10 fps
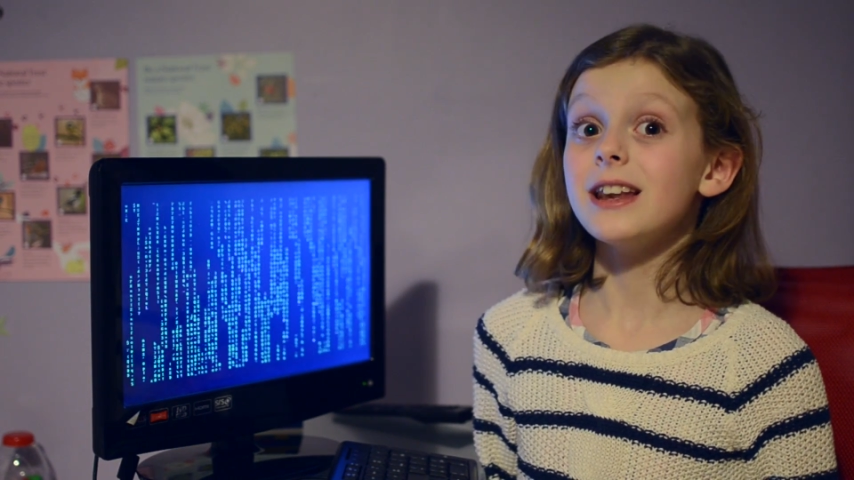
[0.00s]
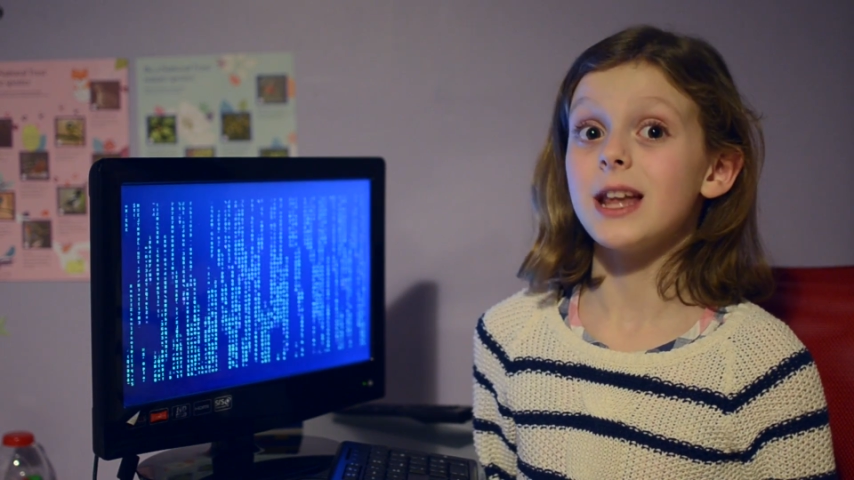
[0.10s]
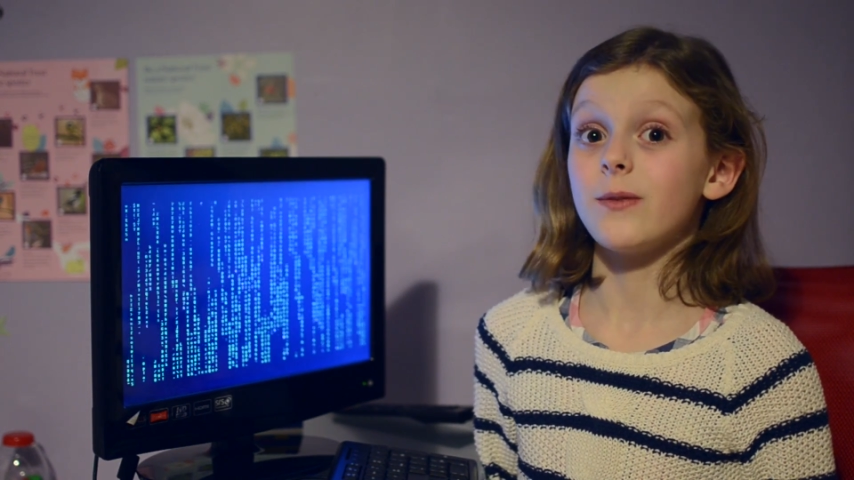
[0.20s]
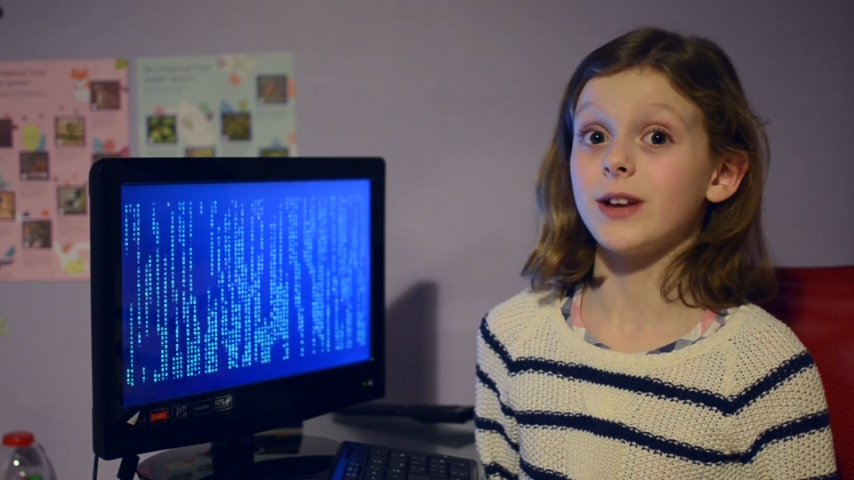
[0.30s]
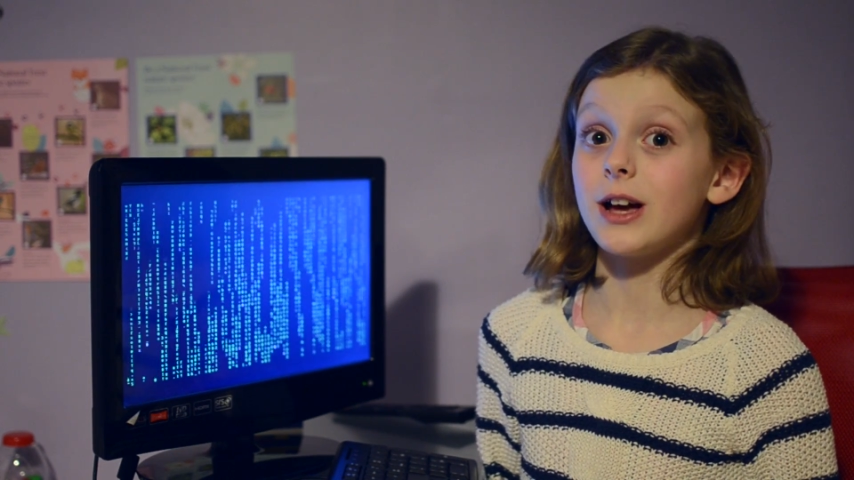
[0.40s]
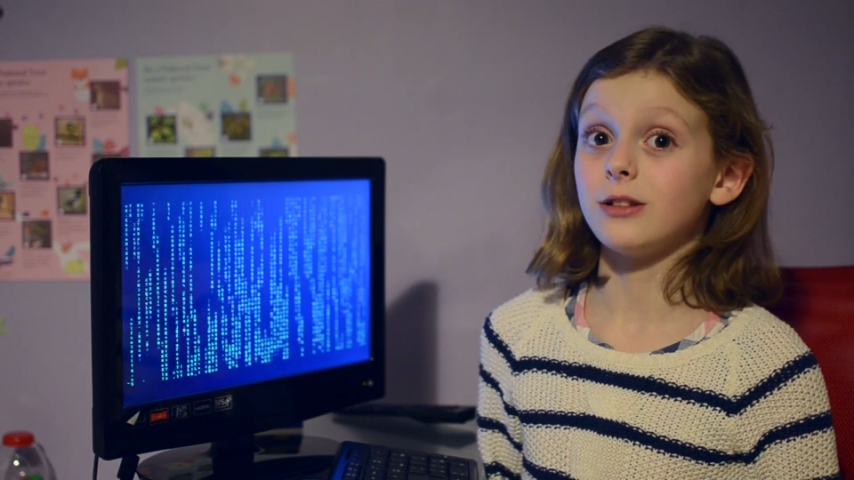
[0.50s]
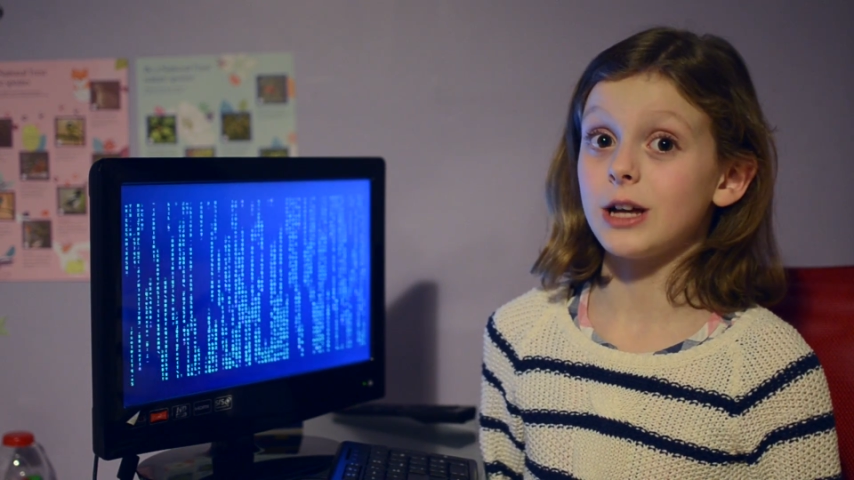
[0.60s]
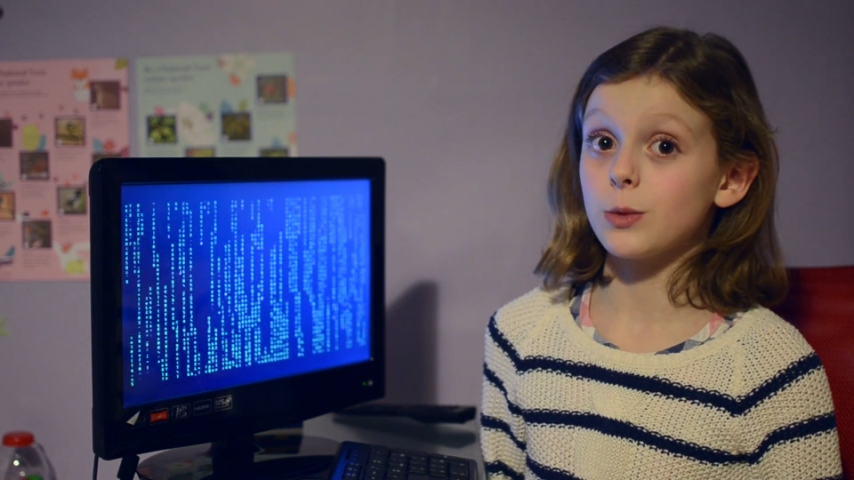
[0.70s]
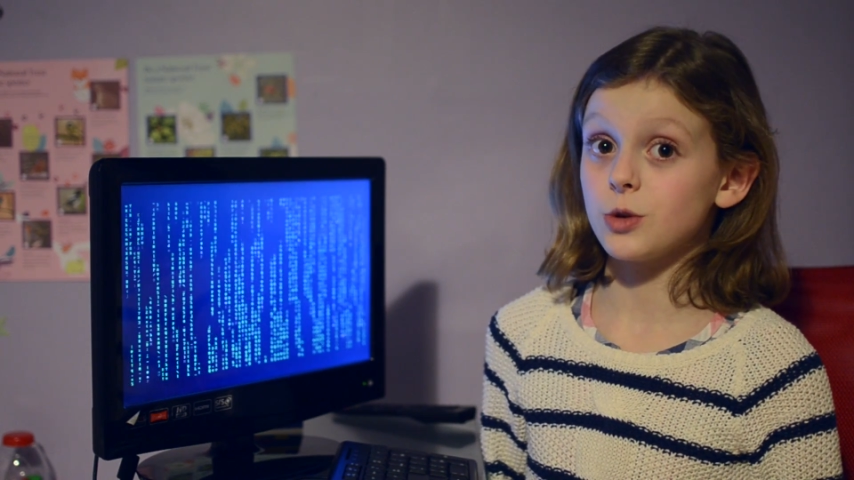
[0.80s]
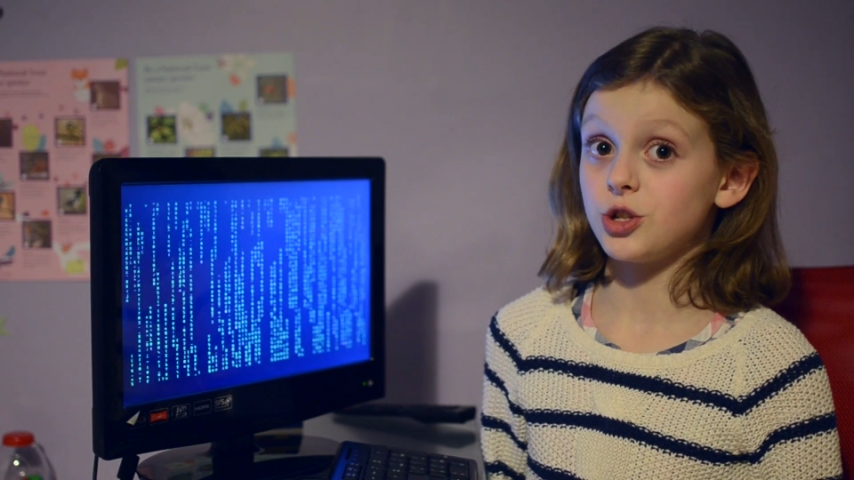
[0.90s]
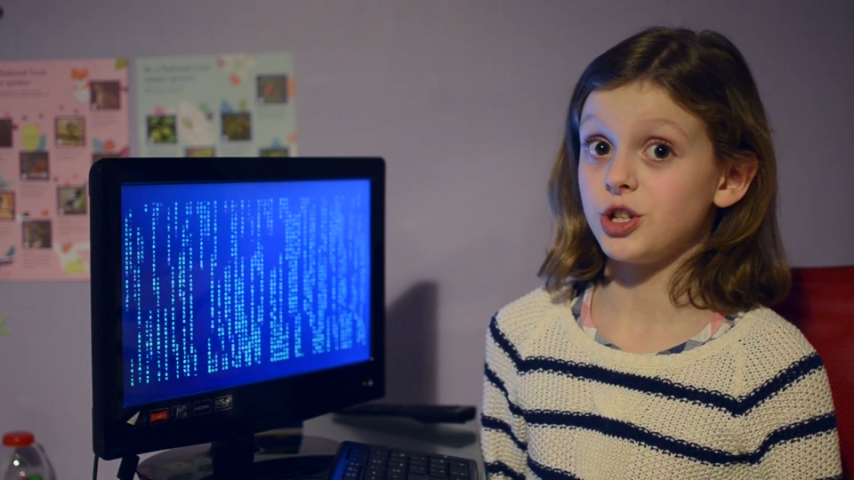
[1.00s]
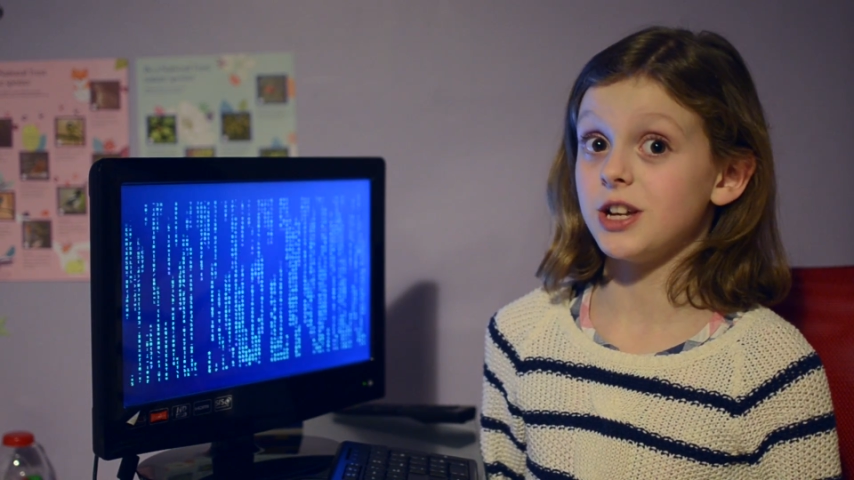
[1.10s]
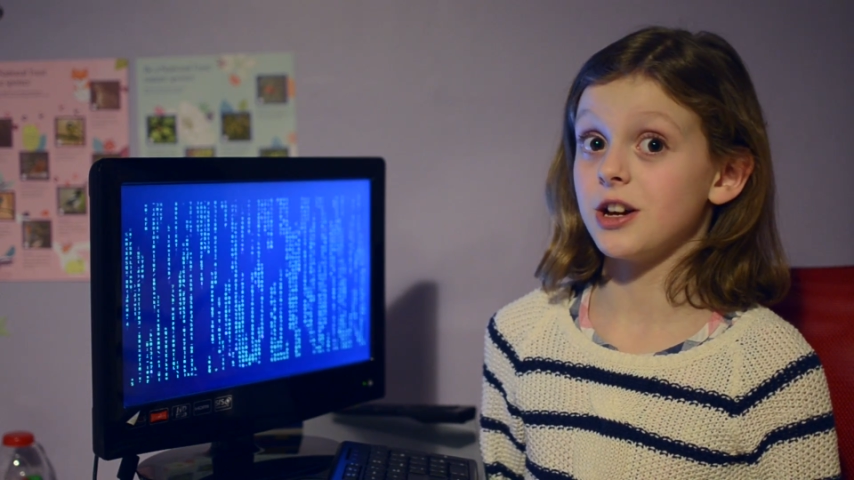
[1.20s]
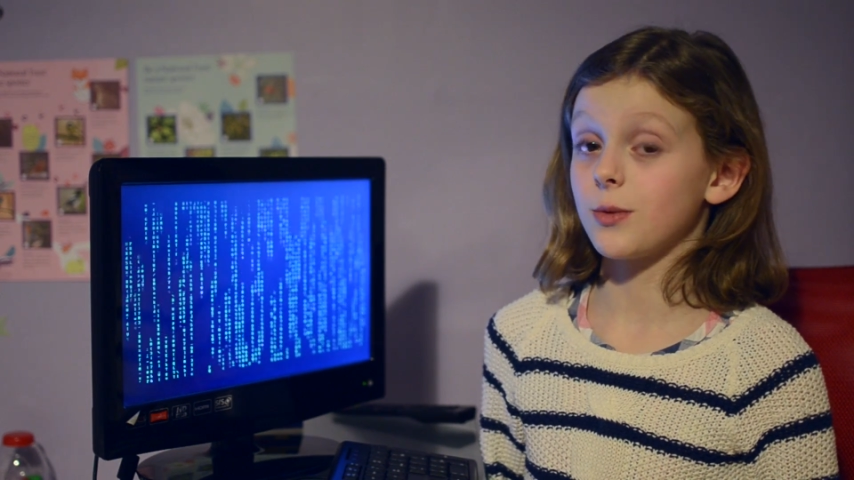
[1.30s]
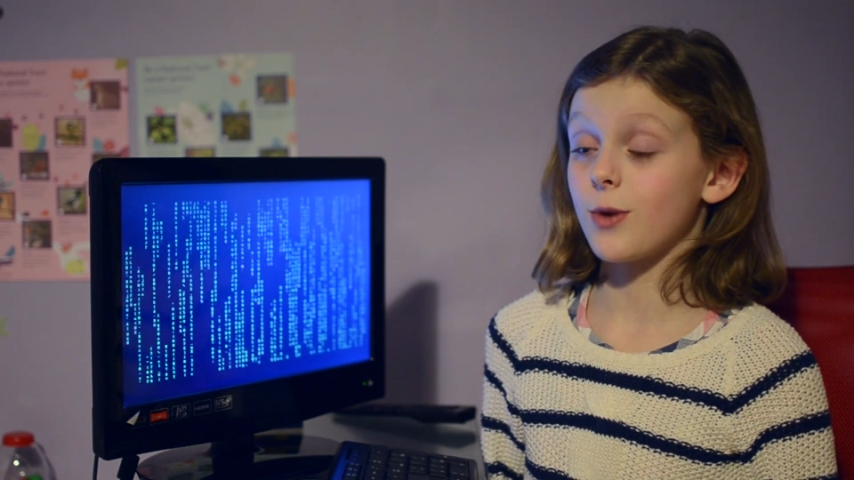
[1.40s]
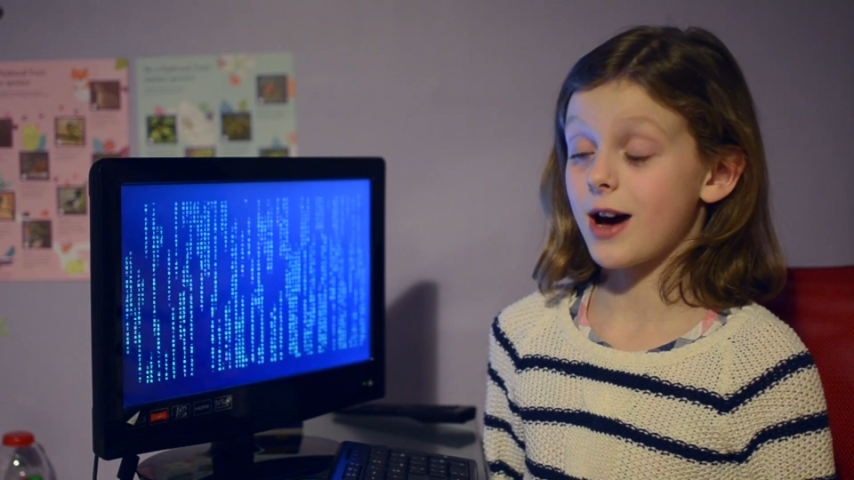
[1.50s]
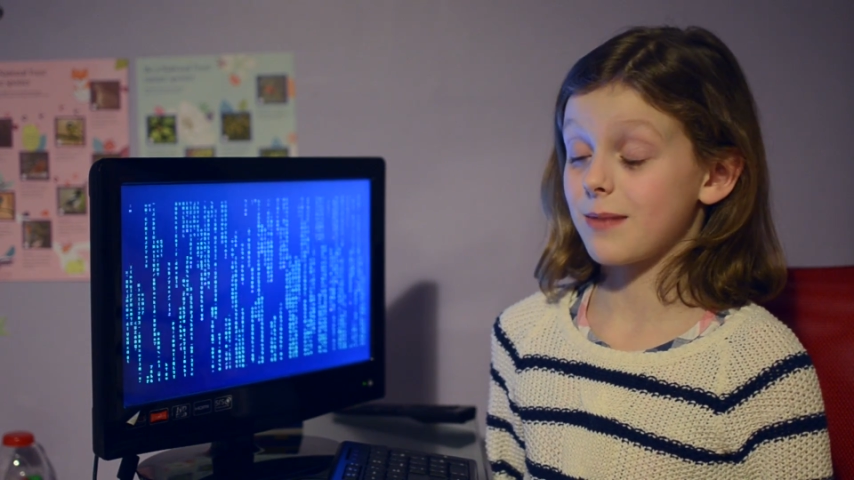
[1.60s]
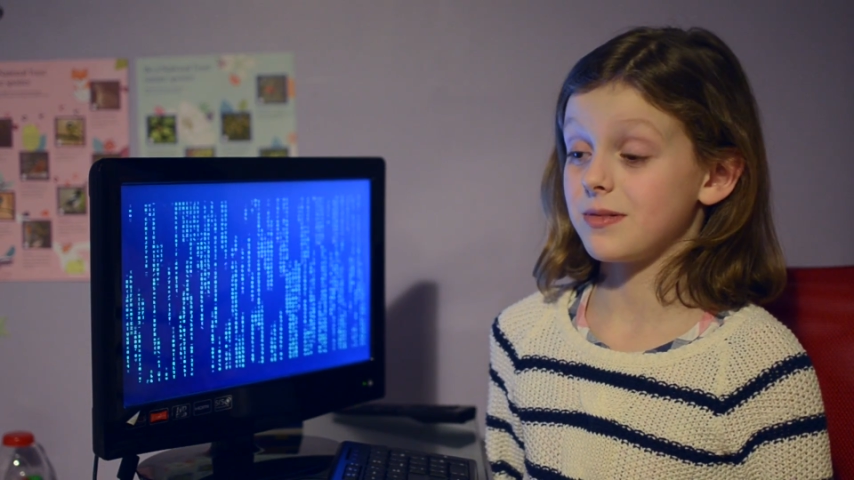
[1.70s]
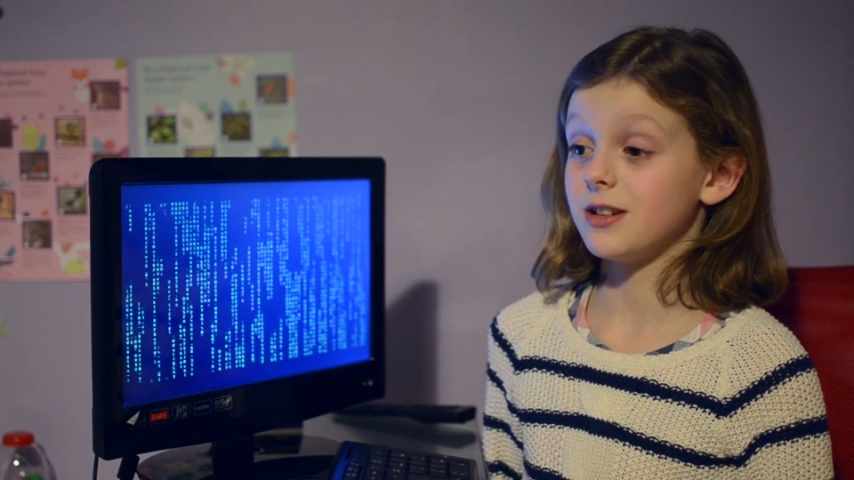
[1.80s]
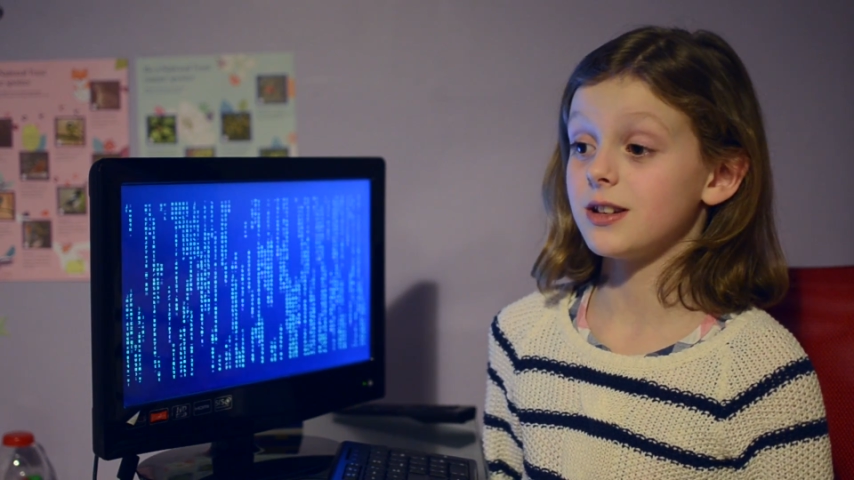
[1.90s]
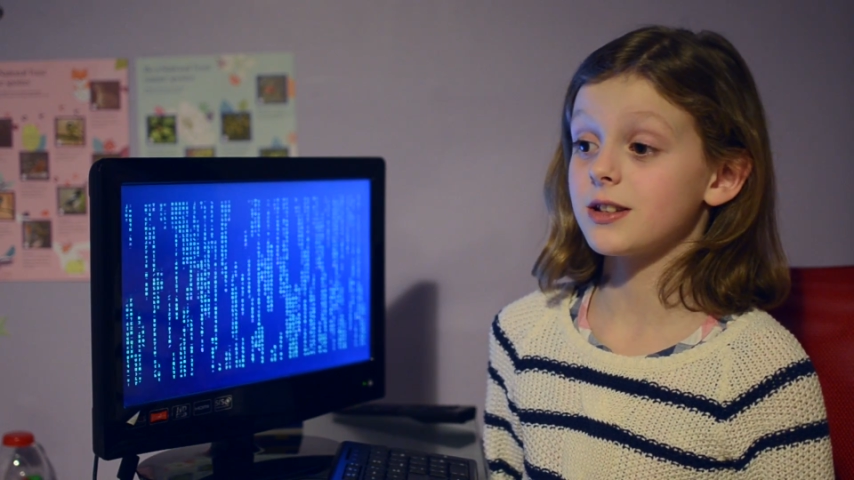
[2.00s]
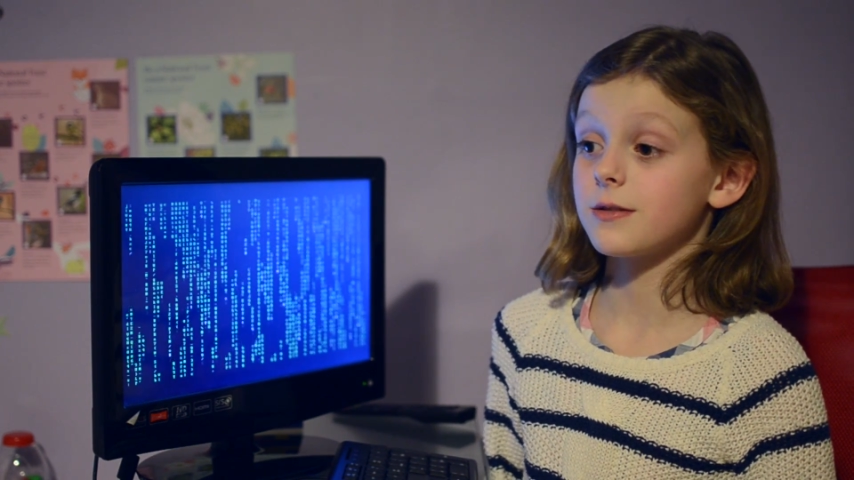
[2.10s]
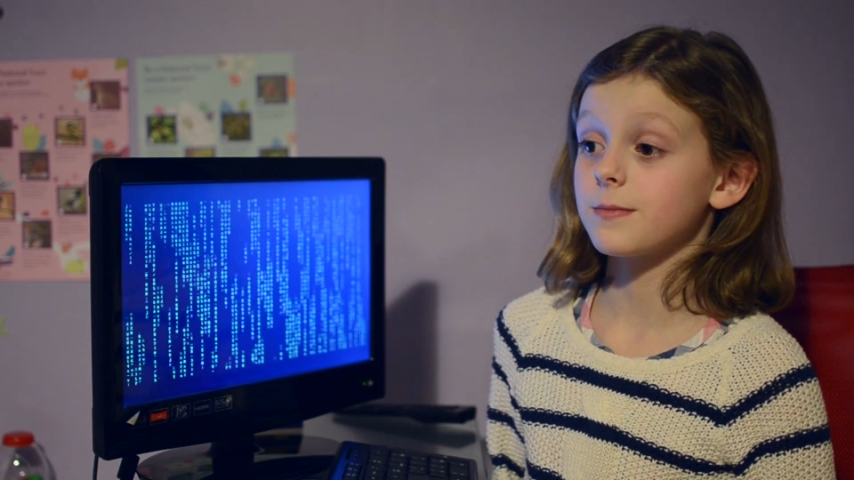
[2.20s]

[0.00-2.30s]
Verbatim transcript: laughing out loud when she heard what happened.